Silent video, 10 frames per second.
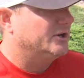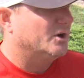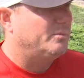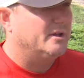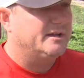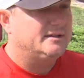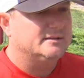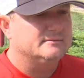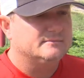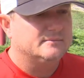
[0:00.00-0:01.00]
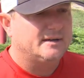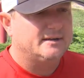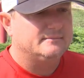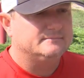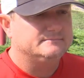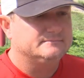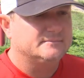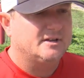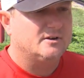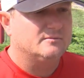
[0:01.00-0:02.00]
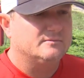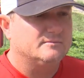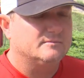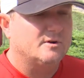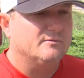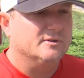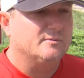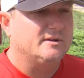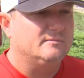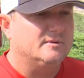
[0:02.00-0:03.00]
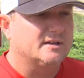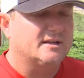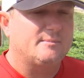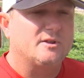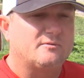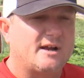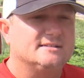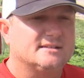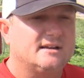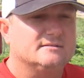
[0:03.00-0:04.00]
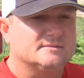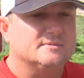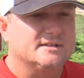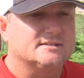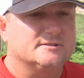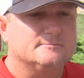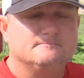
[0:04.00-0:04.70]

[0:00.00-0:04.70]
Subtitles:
go play and, you know, hopefully we can come on the right side of some things here.